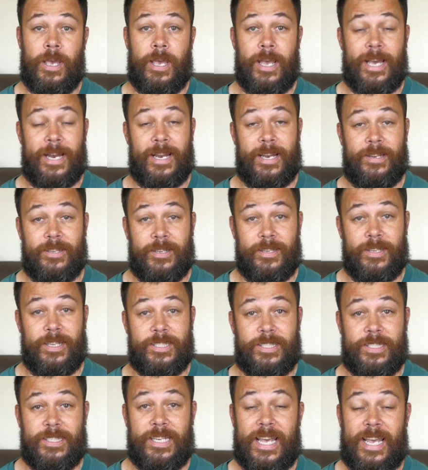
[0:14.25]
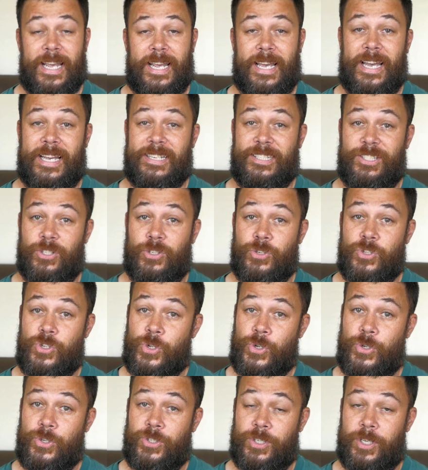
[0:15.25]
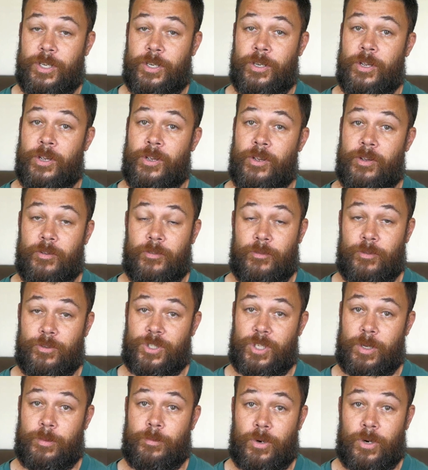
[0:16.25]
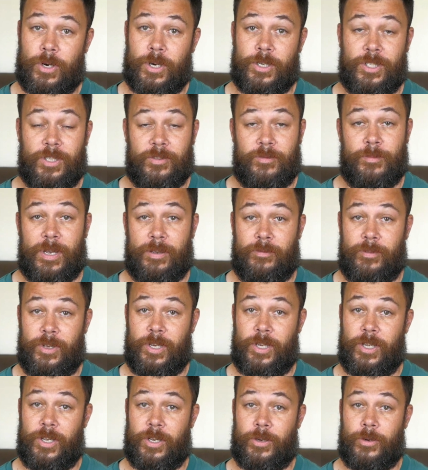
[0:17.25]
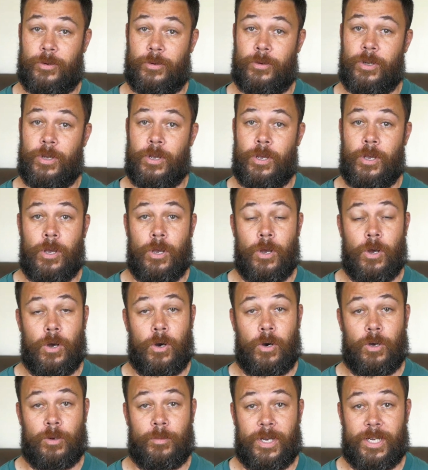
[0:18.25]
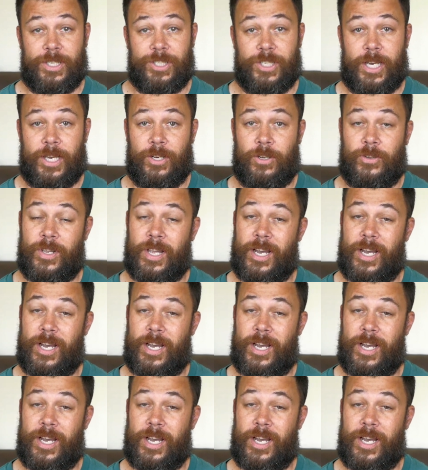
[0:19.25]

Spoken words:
And to this day, I still use it for some parts of my video on my channel.